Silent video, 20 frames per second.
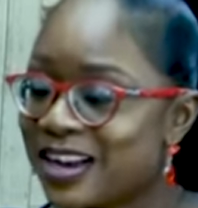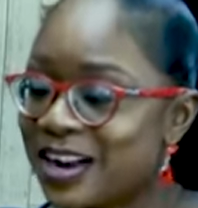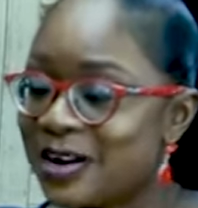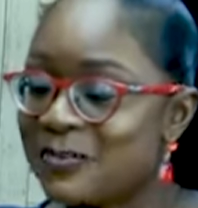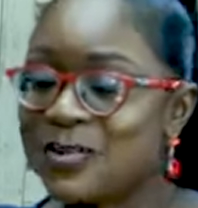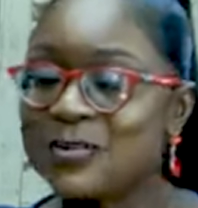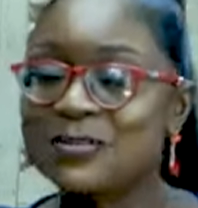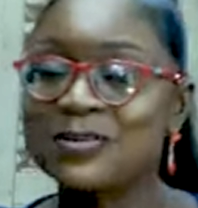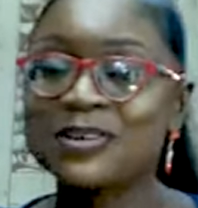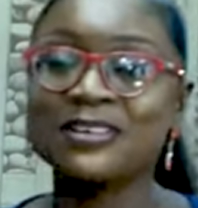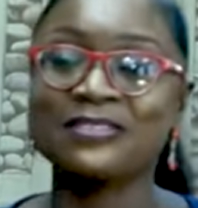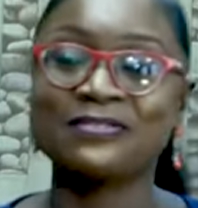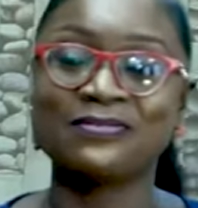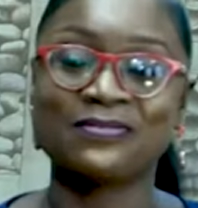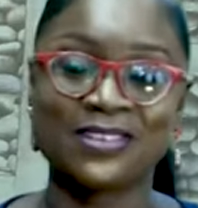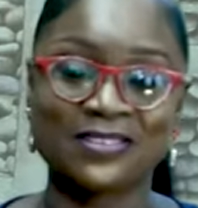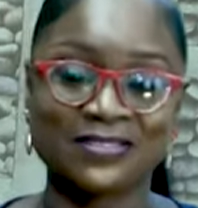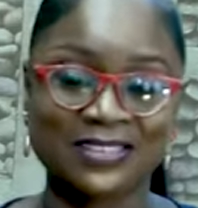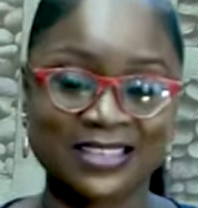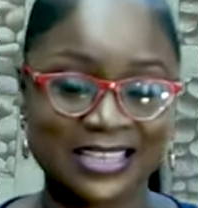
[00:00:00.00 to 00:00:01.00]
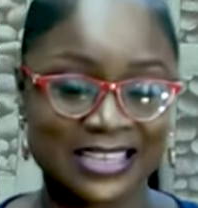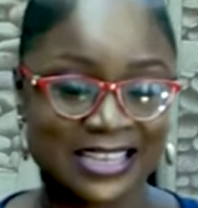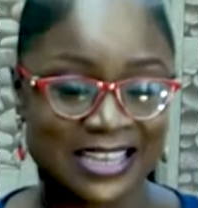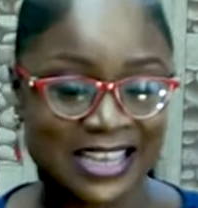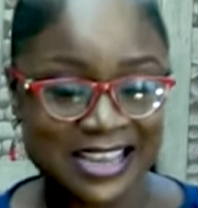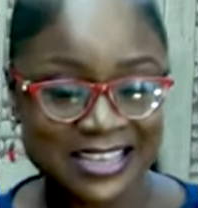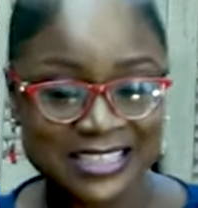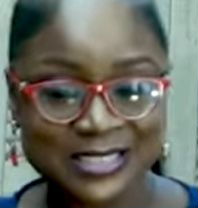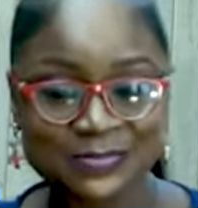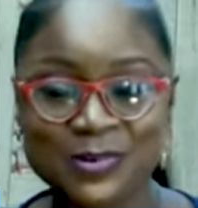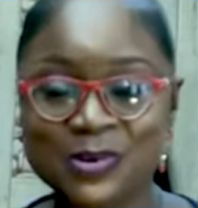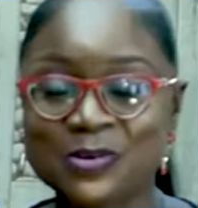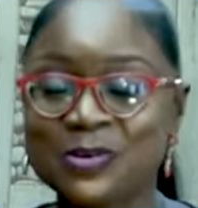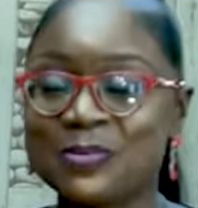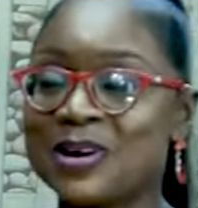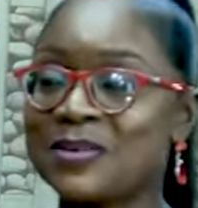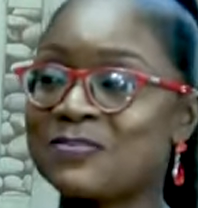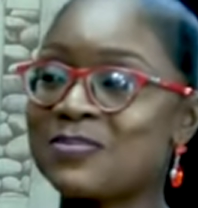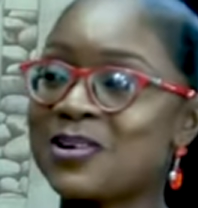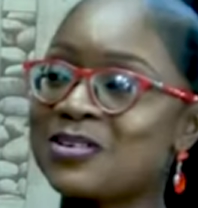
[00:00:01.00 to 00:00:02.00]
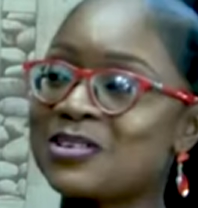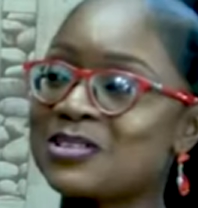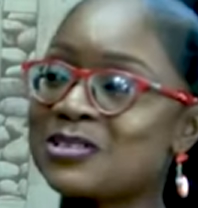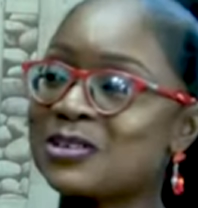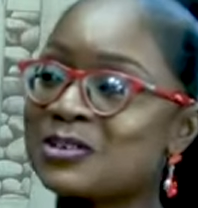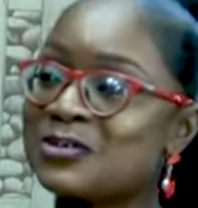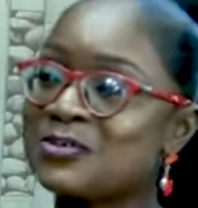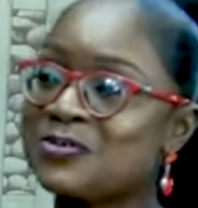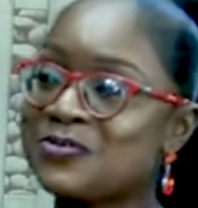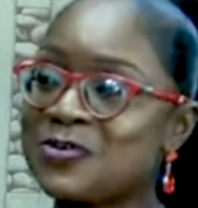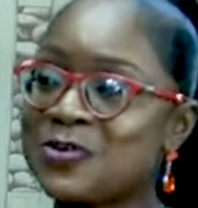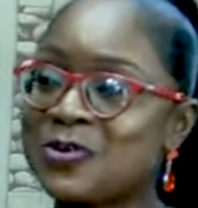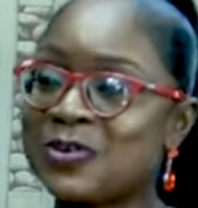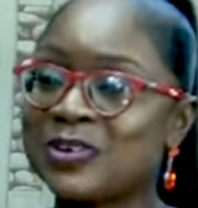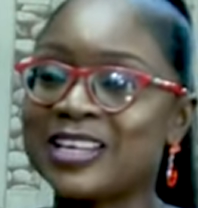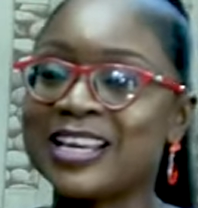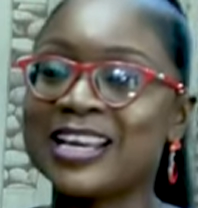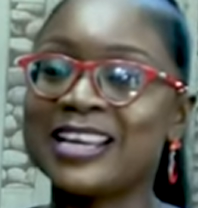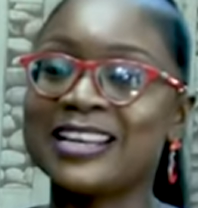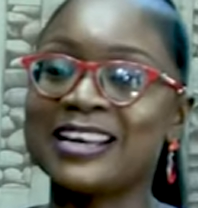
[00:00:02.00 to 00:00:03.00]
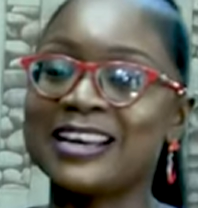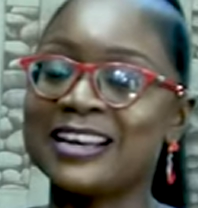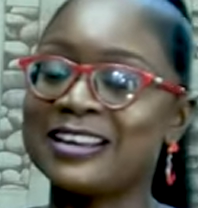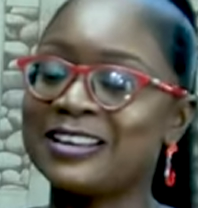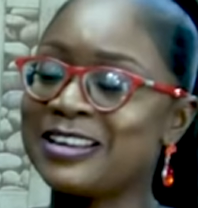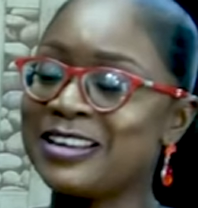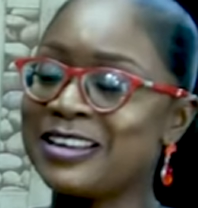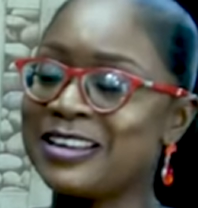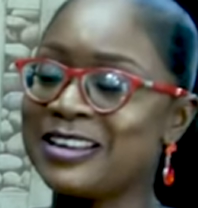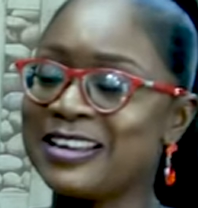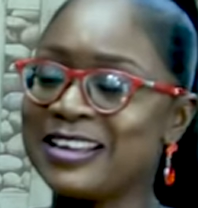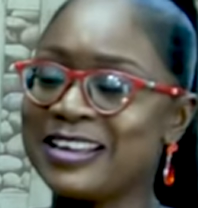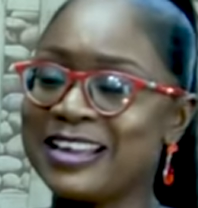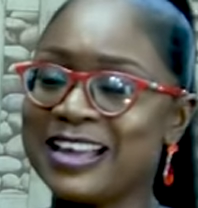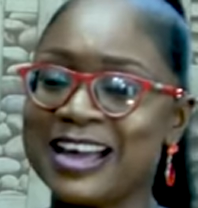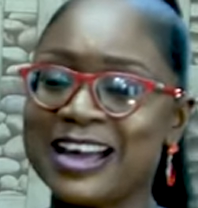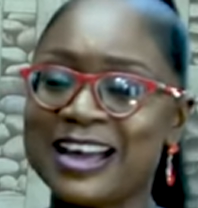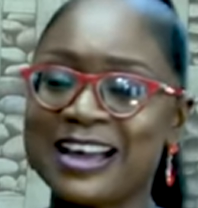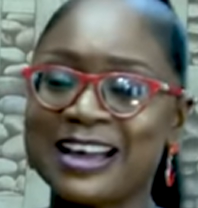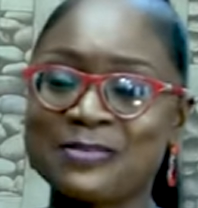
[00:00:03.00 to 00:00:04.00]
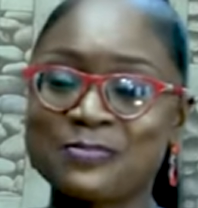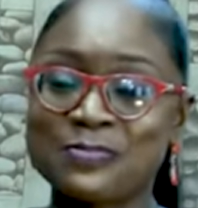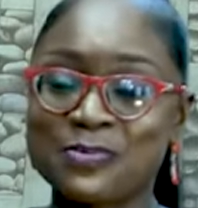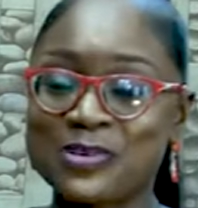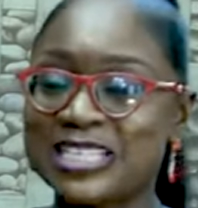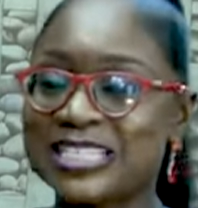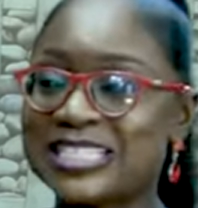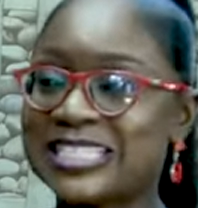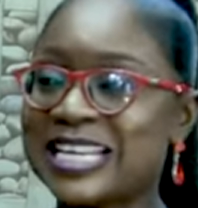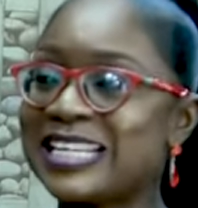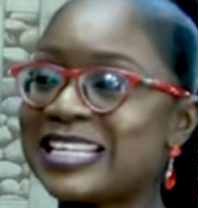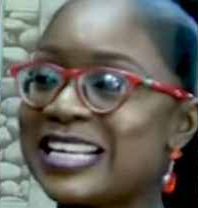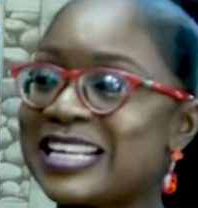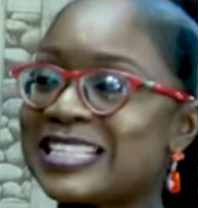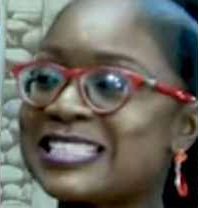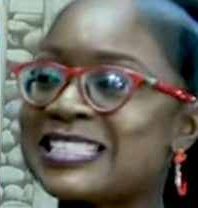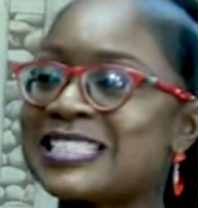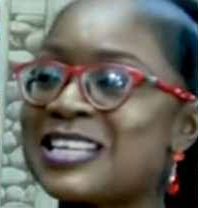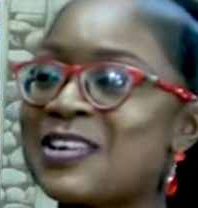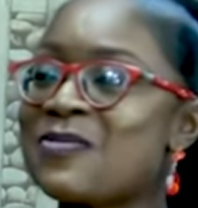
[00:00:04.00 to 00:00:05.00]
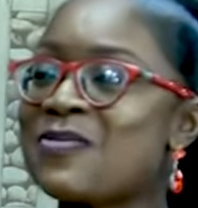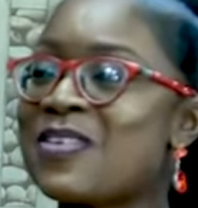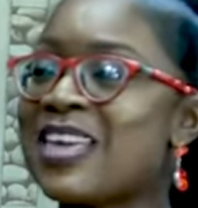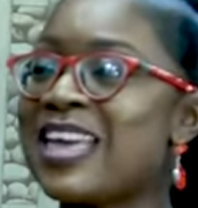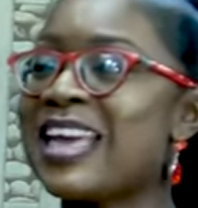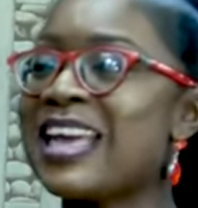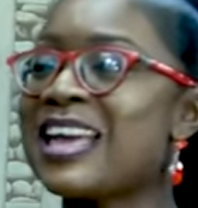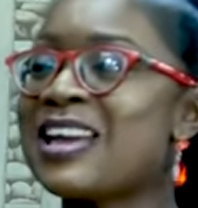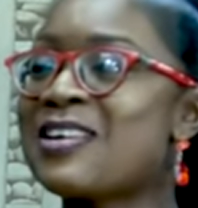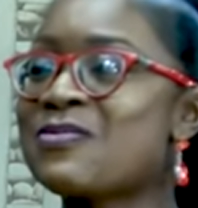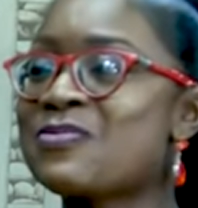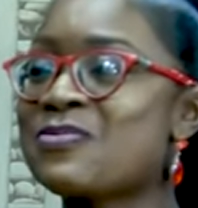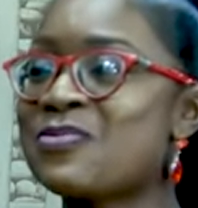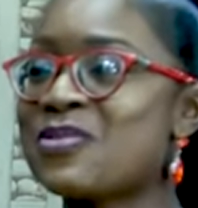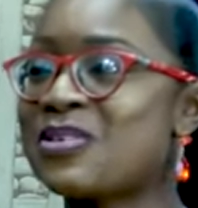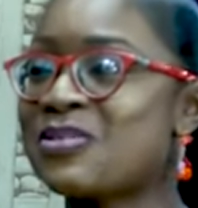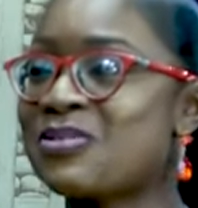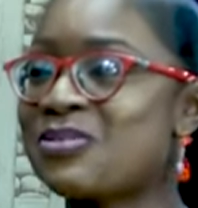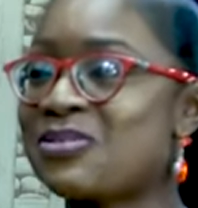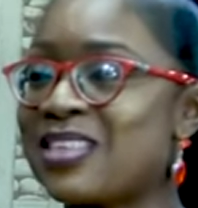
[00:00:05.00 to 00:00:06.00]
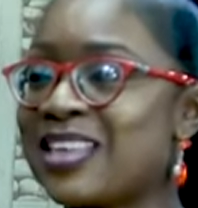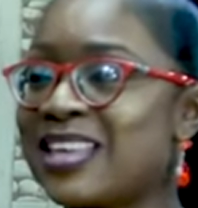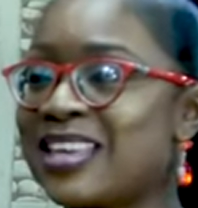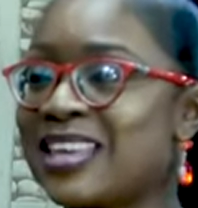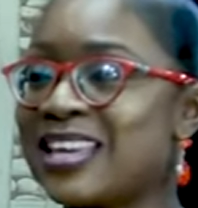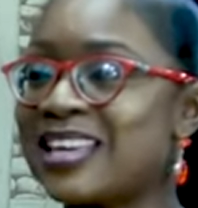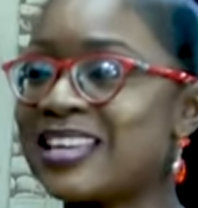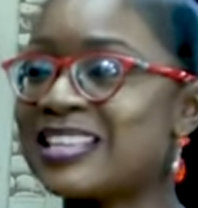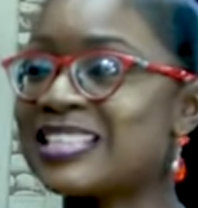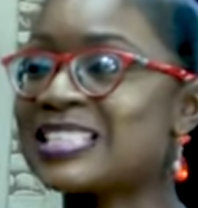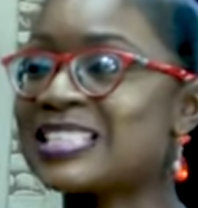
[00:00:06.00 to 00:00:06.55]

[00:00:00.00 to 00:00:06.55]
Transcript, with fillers: I remember vividly, I speak with my parents on the phone, and I pretend as if everything